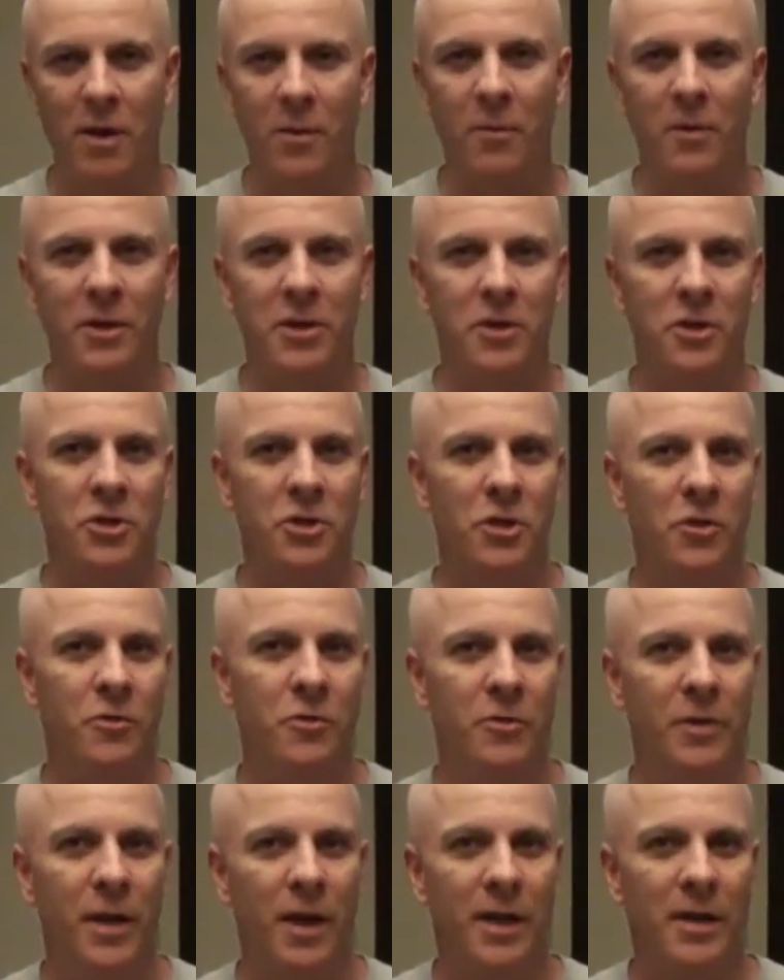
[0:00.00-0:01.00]
I wanted to show
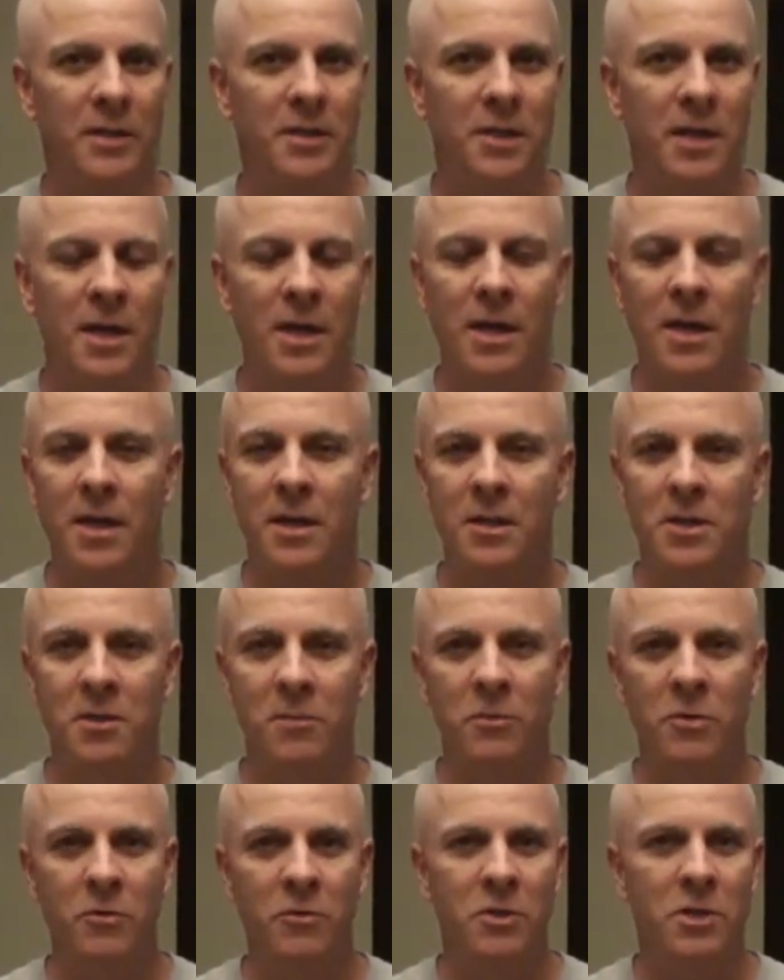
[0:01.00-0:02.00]
you guys
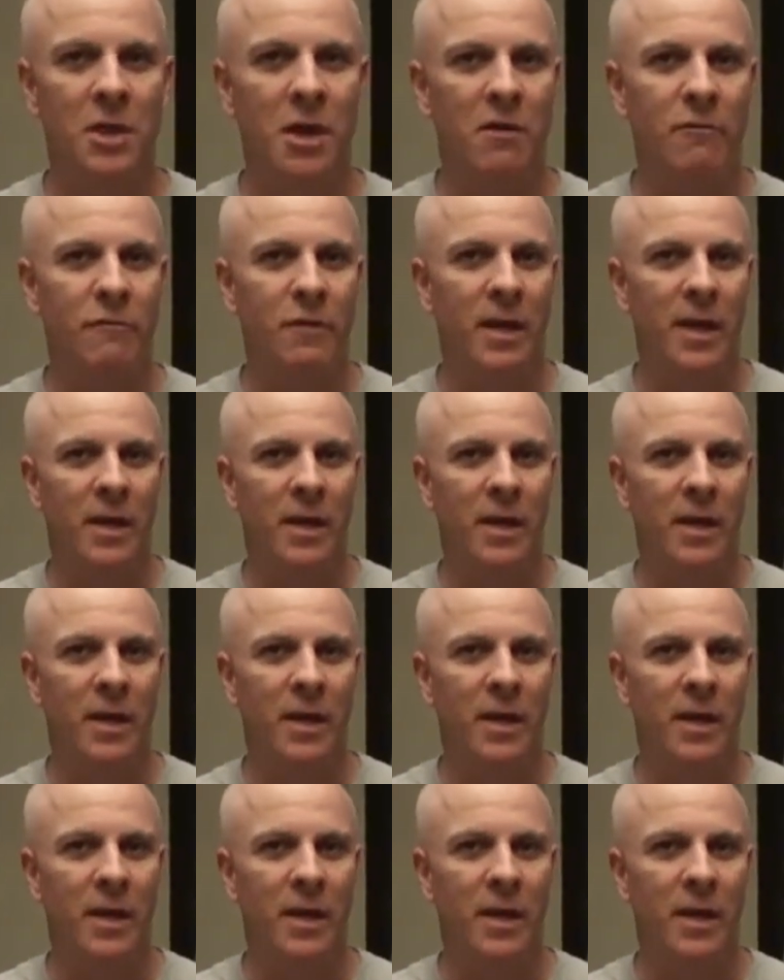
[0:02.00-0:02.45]
some new stuff,